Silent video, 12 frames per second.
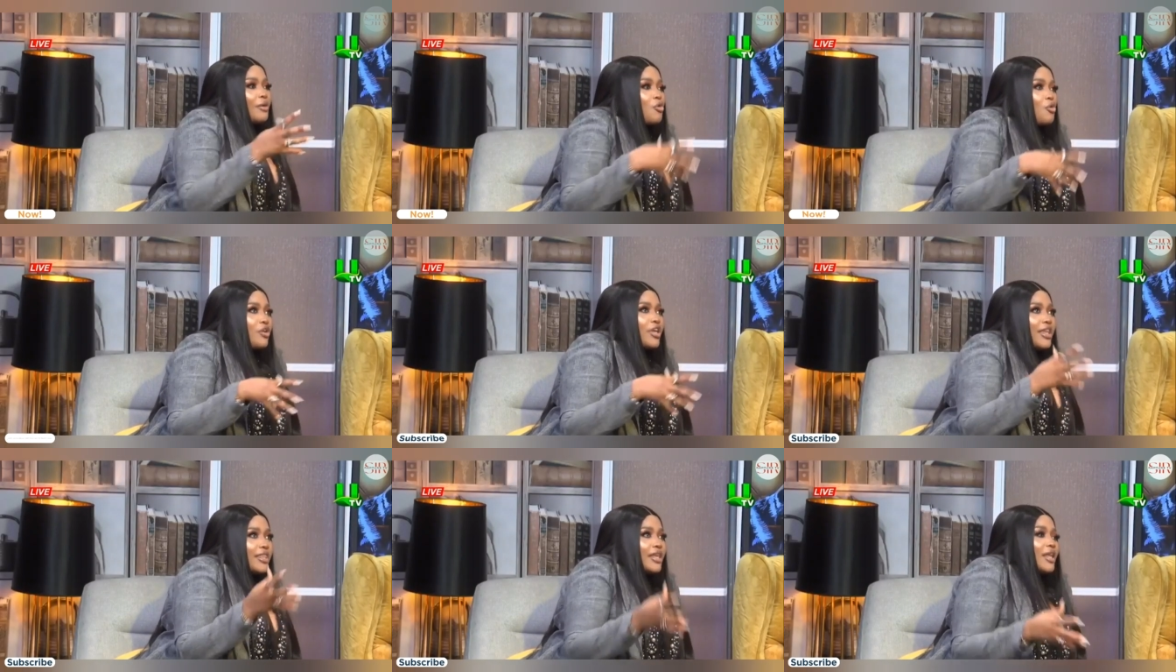Oh,
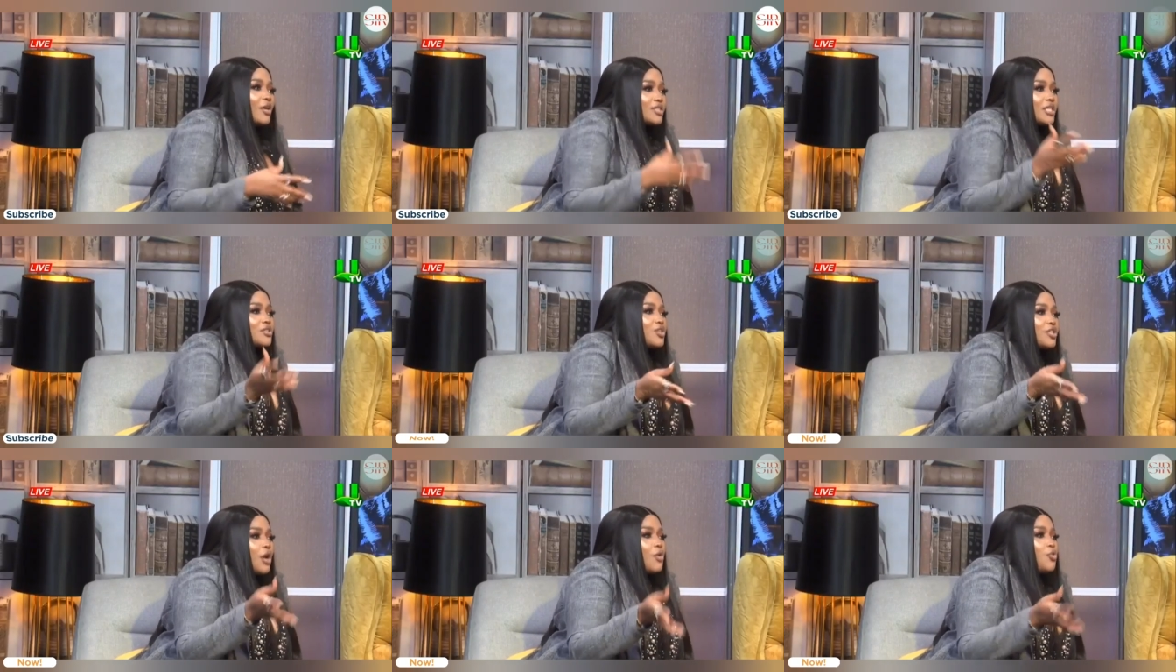yeah, then I was
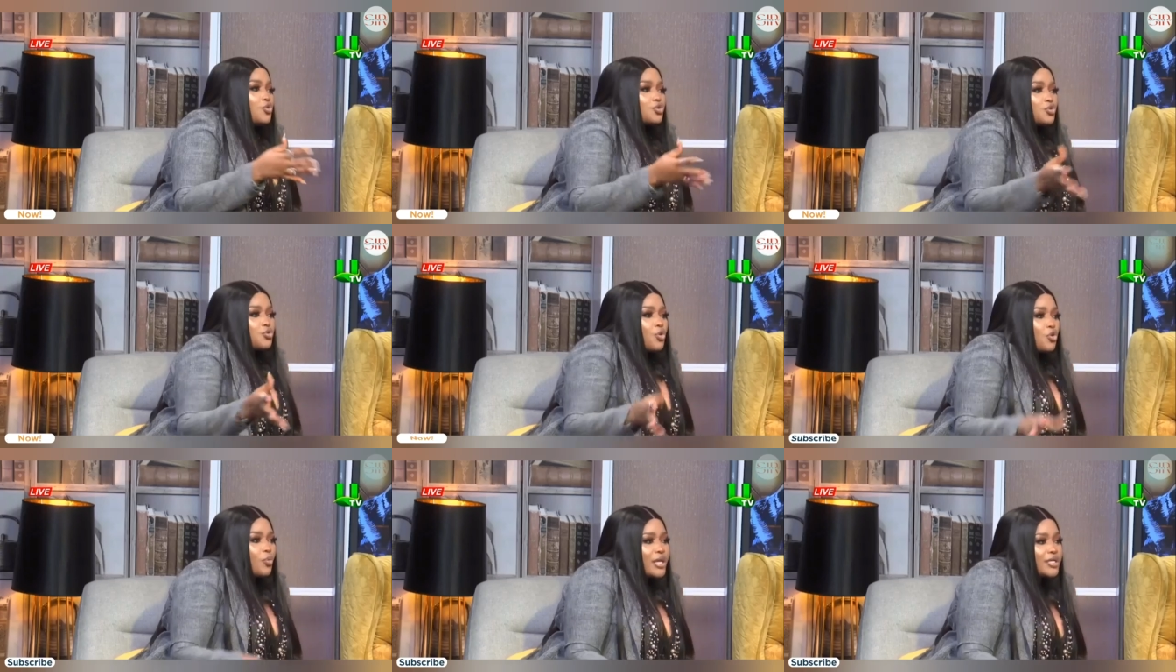telling your rules. So,
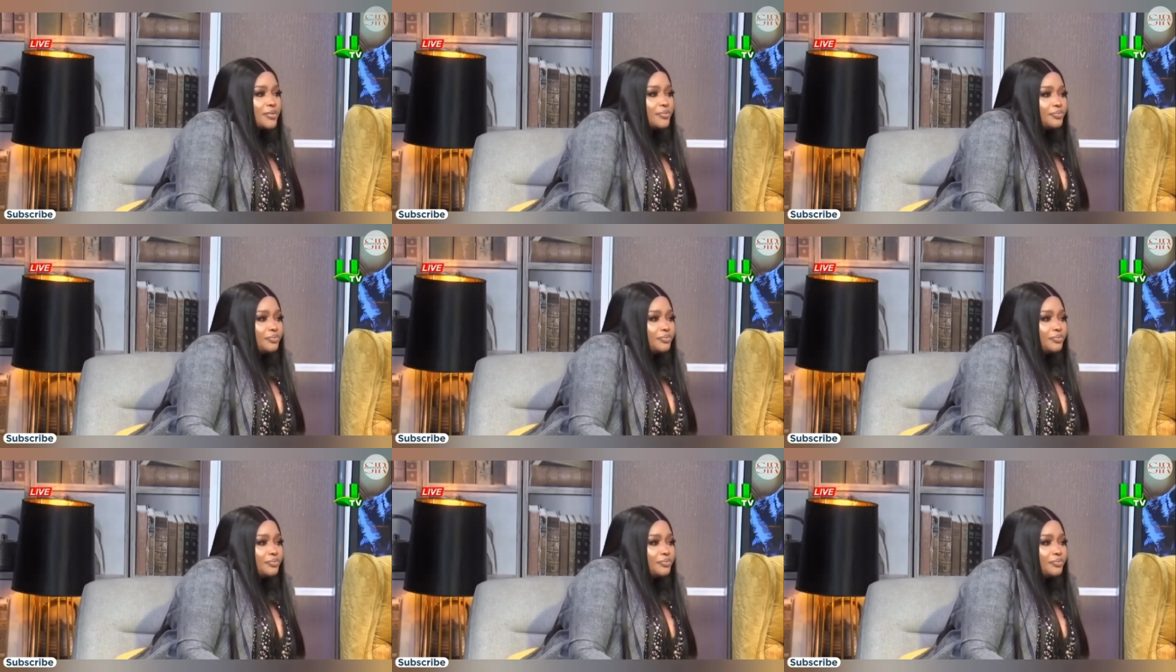what massing?